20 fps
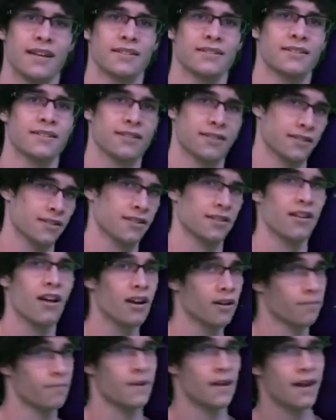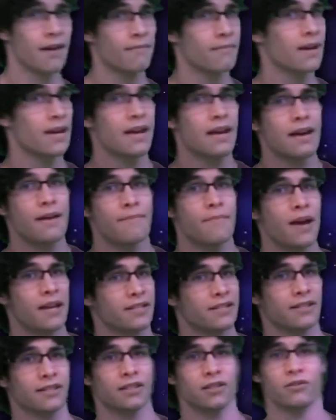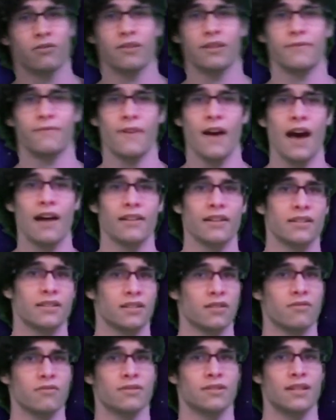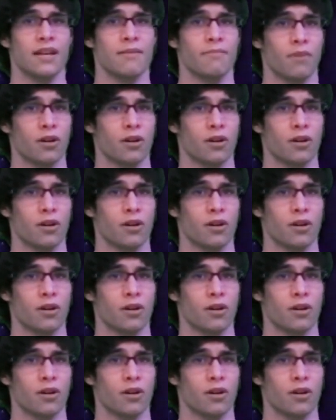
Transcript: at 6 o'clock p.m., Basic at Green Valley Tuesday,